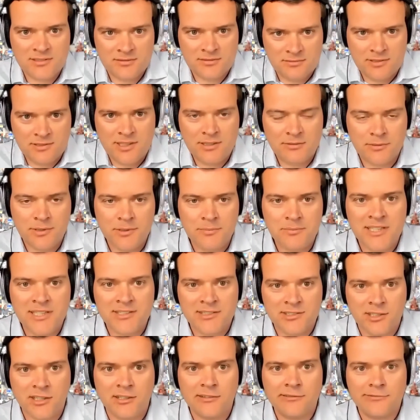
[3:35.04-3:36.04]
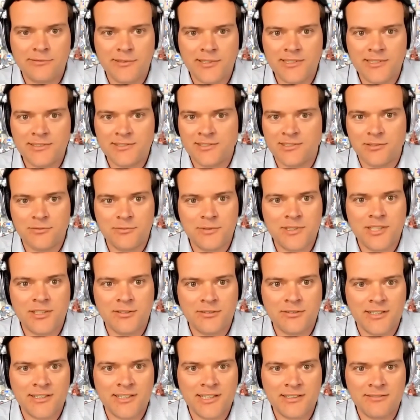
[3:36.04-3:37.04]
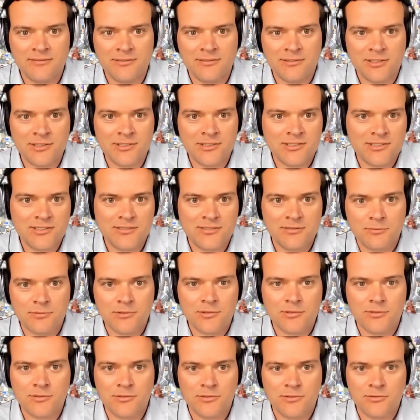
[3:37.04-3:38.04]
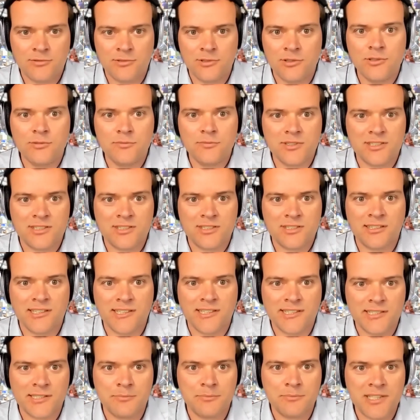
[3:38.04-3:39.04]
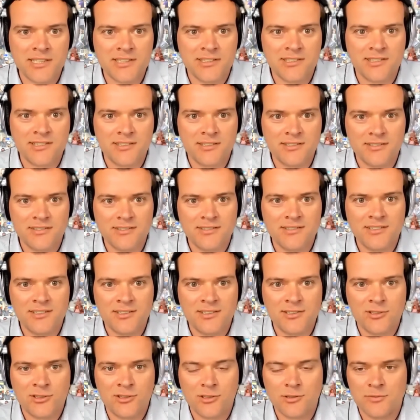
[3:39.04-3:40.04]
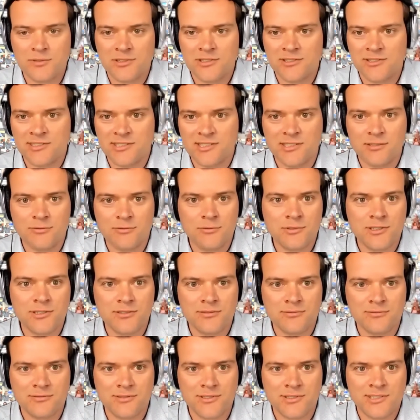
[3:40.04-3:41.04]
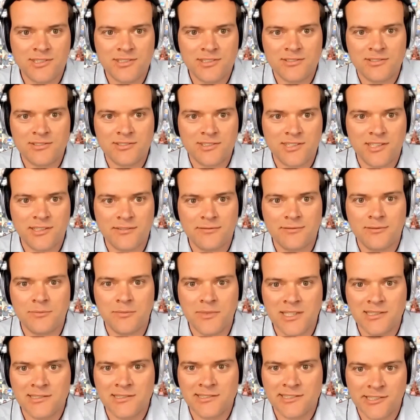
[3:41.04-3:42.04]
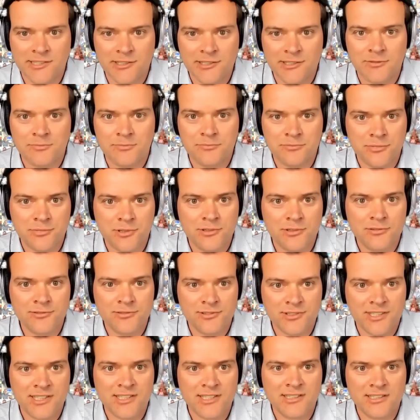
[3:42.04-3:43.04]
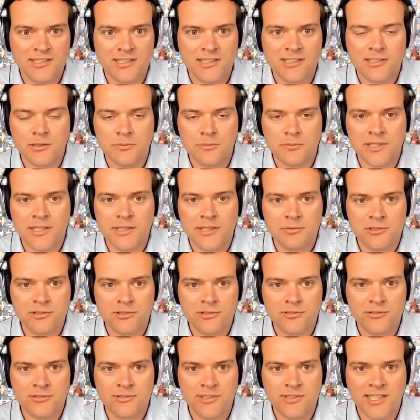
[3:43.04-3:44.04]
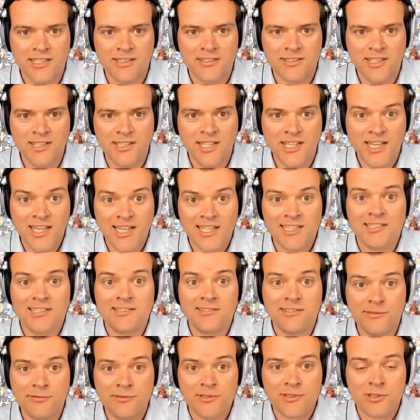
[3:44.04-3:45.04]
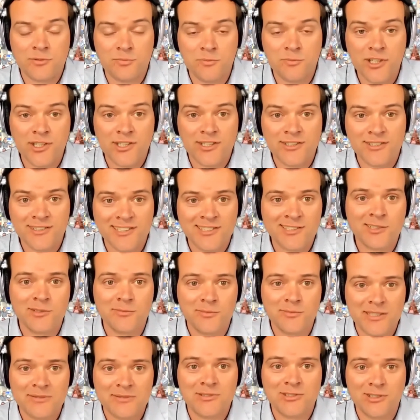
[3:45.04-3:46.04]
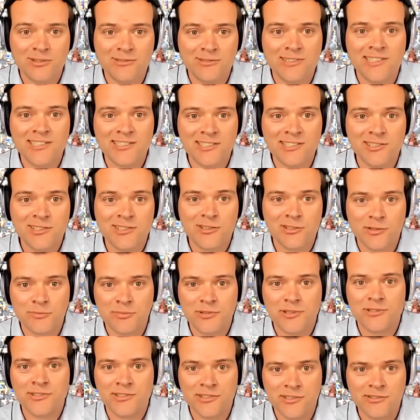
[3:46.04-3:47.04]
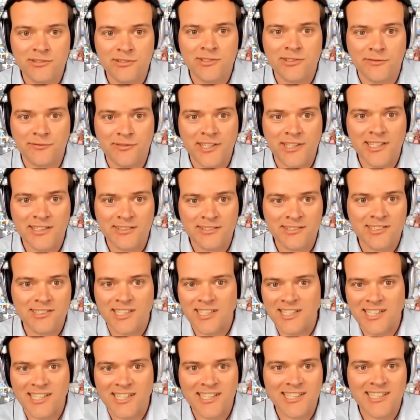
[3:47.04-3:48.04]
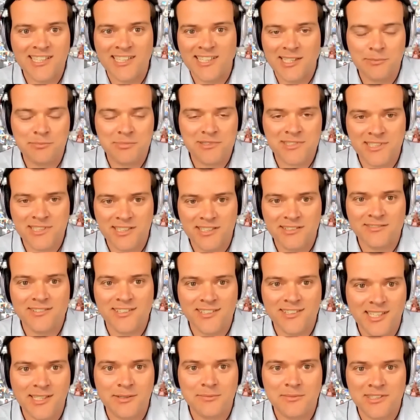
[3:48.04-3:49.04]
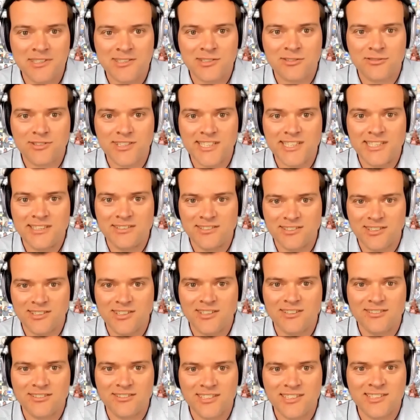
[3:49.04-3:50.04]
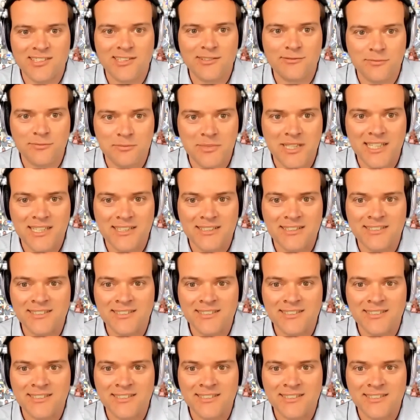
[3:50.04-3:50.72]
We make software, so we know how that runs. Humans are like the best interpreters in the world. You can just give them English prose and they'll be able to do that. They're even smarter. They sometimes don't listen to the prose and do something else. And 99% of the time, that's great. So it's even better.